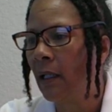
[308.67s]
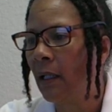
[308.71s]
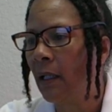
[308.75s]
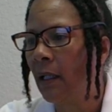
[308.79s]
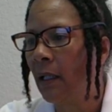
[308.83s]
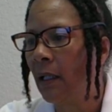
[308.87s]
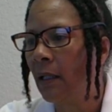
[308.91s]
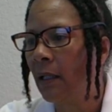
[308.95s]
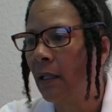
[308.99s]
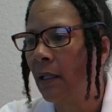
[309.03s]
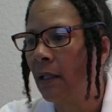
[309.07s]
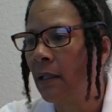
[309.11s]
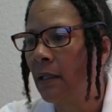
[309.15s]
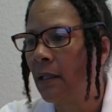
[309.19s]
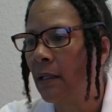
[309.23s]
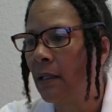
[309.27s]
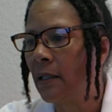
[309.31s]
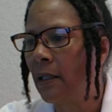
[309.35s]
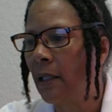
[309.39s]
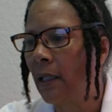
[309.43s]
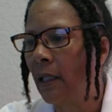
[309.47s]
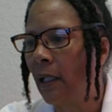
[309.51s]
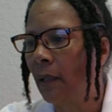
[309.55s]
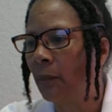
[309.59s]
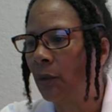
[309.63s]
let's
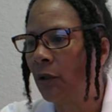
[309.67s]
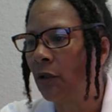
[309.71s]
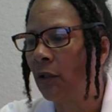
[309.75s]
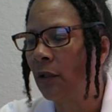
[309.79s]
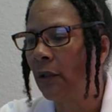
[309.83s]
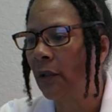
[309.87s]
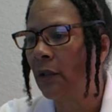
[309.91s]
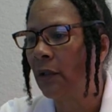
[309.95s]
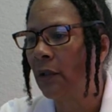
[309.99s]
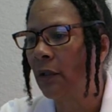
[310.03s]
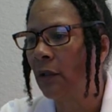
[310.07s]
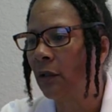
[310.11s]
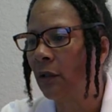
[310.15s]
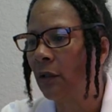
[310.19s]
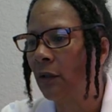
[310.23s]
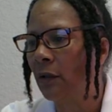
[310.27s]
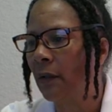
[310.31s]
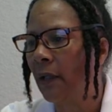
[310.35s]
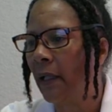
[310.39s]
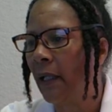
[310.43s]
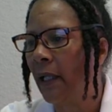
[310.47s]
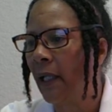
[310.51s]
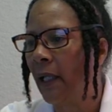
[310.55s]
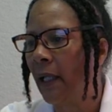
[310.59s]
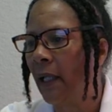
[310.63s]
see, I'm going to go
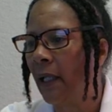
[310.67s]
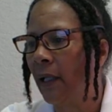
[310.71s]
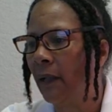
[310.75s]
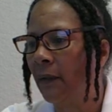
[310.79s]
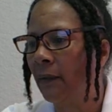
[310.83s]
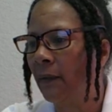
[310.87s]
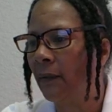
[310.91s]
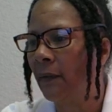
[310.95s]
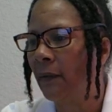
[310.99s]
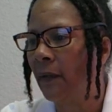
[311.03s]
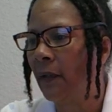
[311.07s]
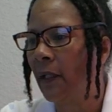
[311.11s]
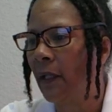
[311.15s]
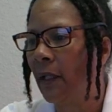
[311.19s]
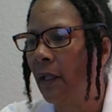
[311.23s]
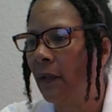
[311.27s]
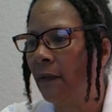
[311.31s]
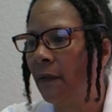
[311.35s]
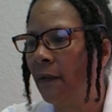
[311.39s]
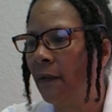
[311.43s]
ahead and read